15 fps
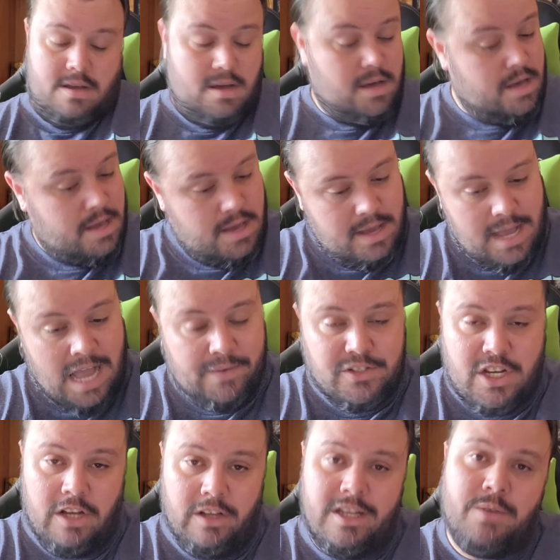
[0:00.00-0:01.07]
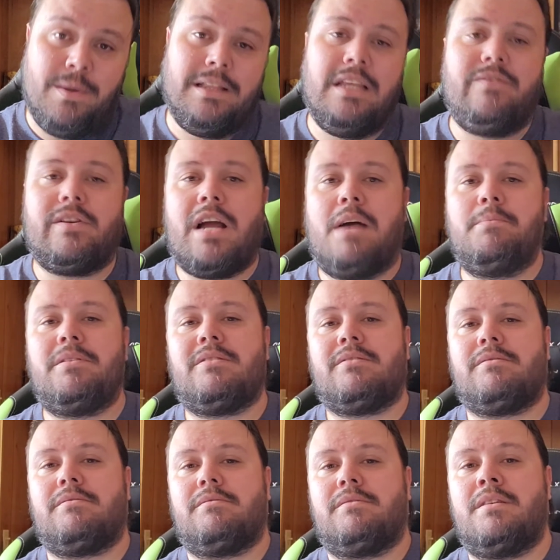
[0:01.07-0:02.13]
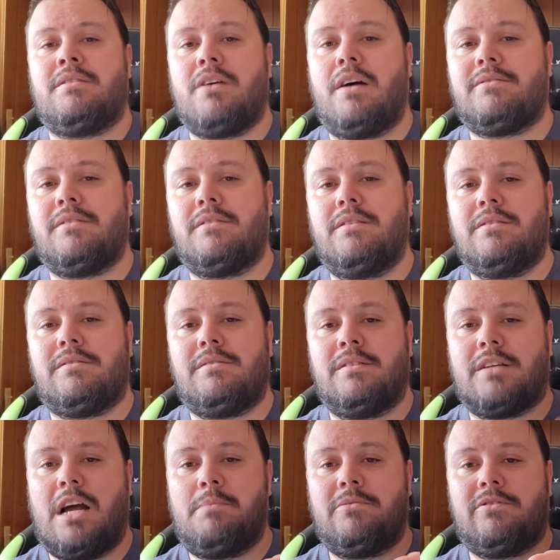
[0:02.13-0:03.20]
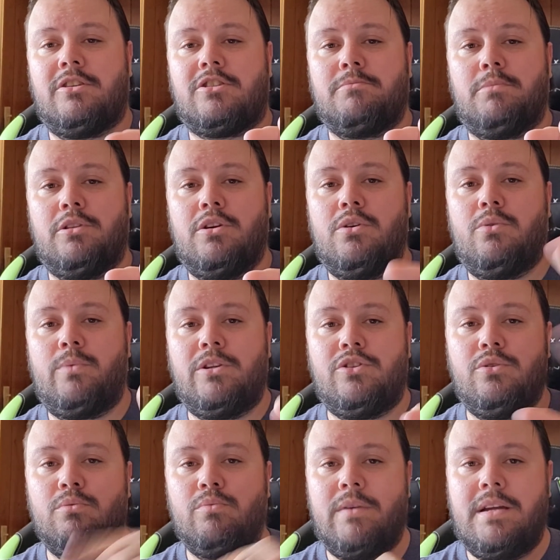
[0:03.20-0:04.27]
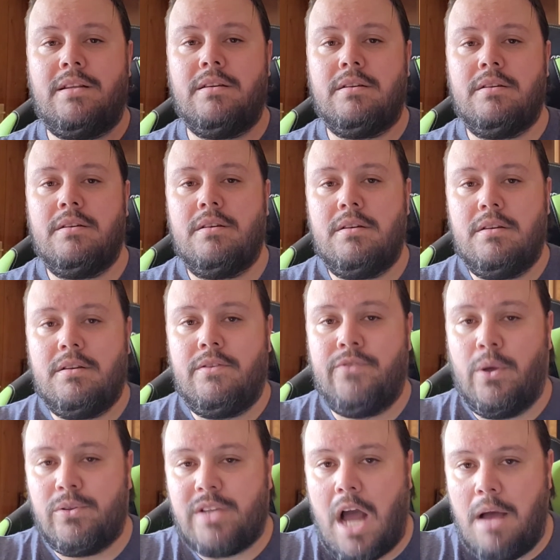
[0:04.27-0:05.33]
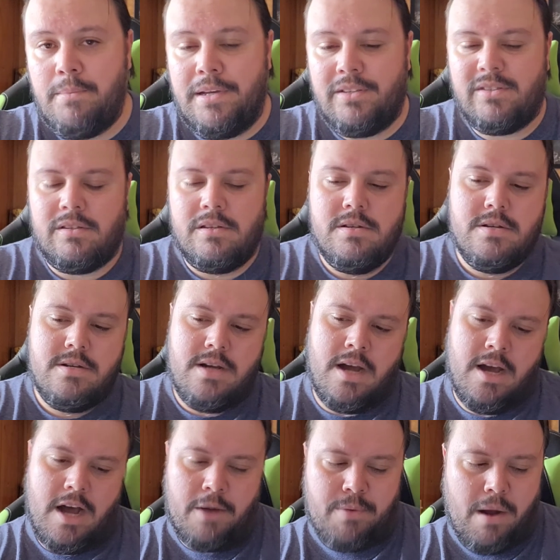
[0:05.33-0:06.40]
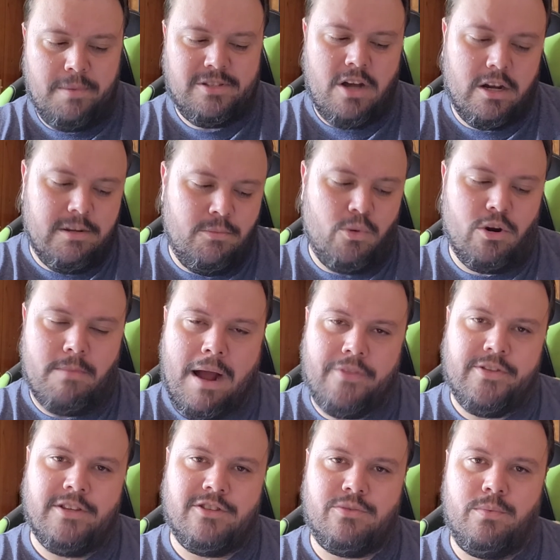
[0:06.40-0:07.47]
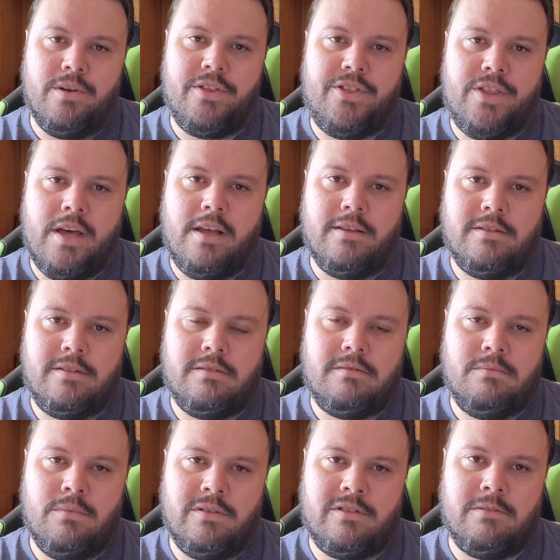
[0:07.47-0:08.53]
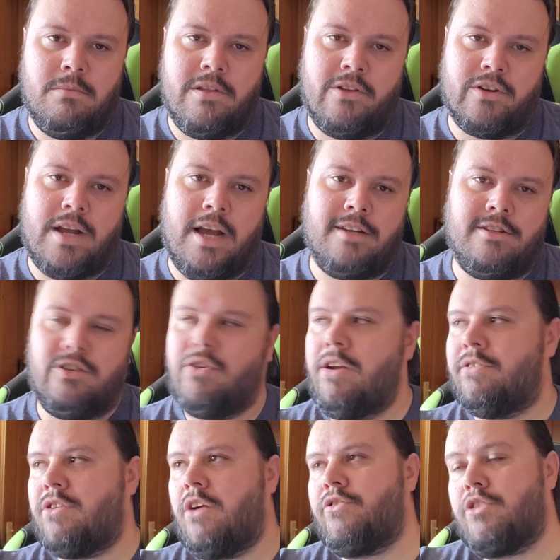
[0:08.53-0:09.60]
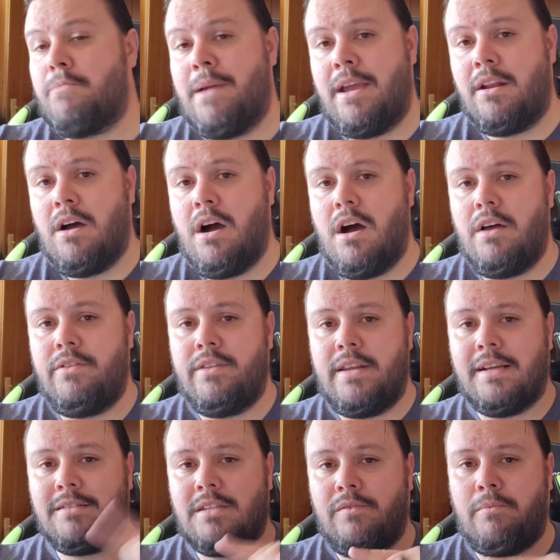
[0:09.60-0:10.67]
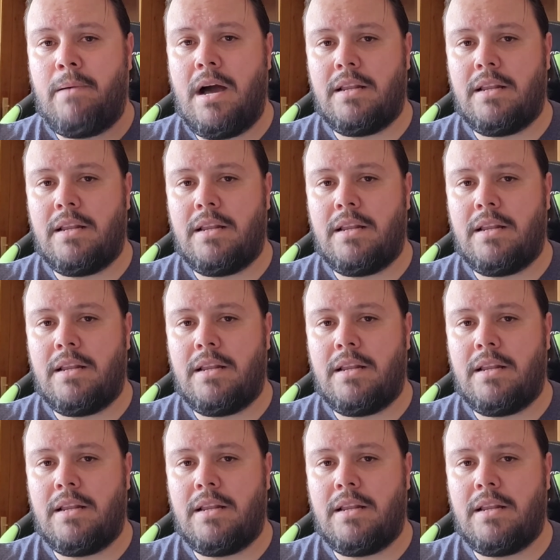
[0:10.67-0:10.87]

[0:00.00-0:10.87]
have a channel. Anyway, leave your comments and thoughts on this in the comment section below. We do read those comments. I'll probably talk more about this with some of the other content creators here on the domain on the Next Level